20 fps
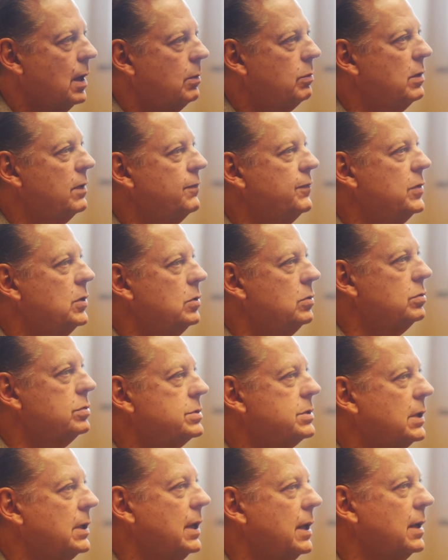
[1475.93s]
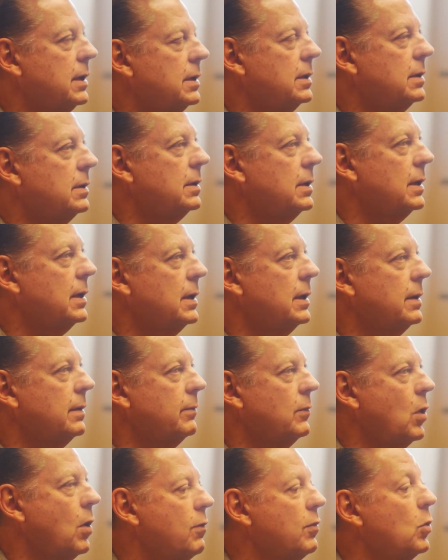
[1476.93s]
Refuse to get
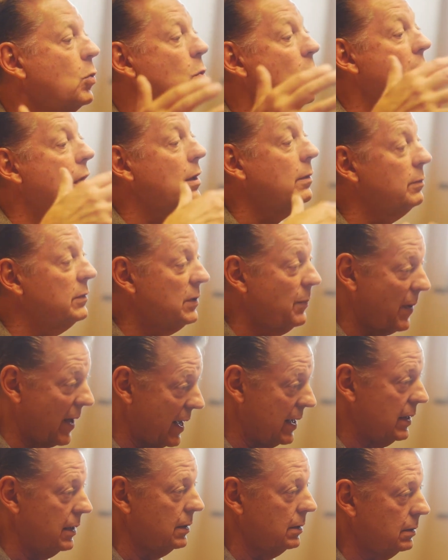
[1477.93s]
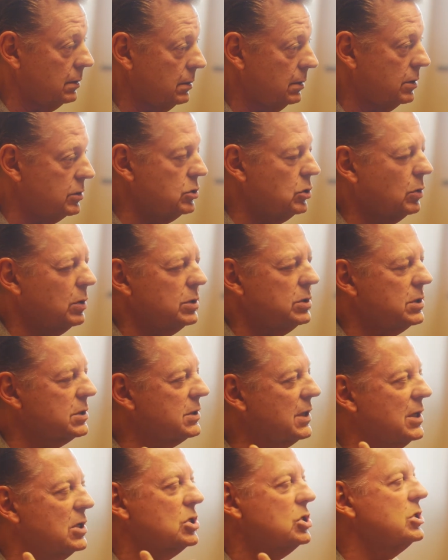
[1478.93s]
overwhelmed by it, because you can
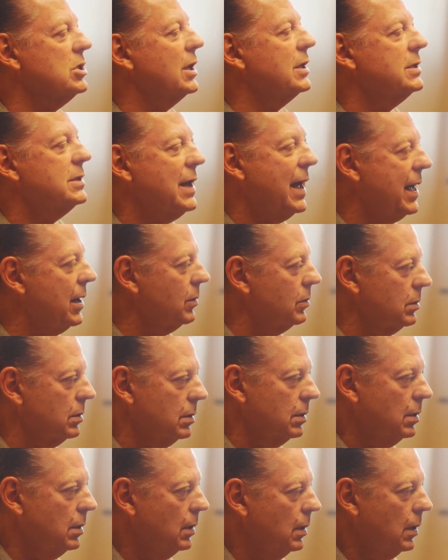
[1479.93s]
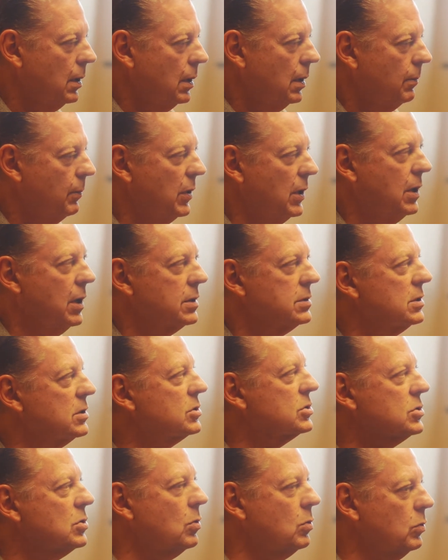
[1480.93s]
just get shut down because
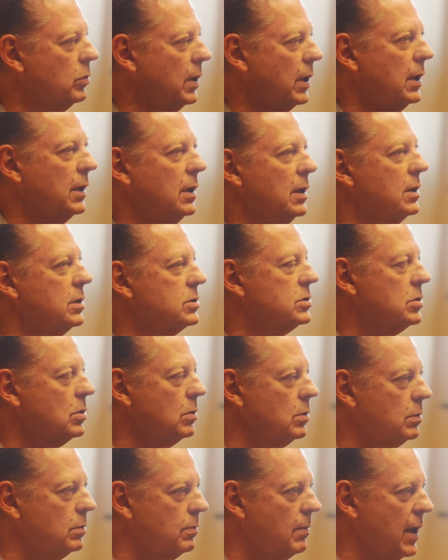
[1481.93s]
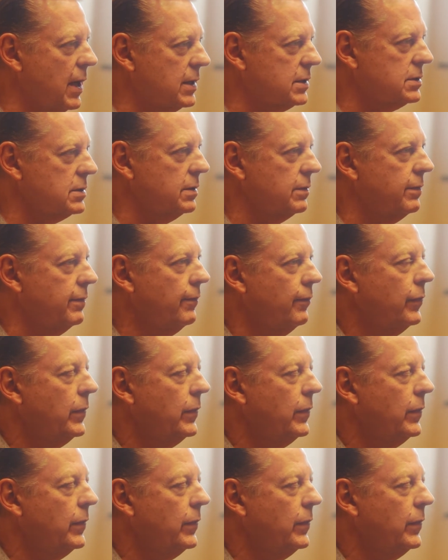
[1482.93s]
it's so great and it's so massive.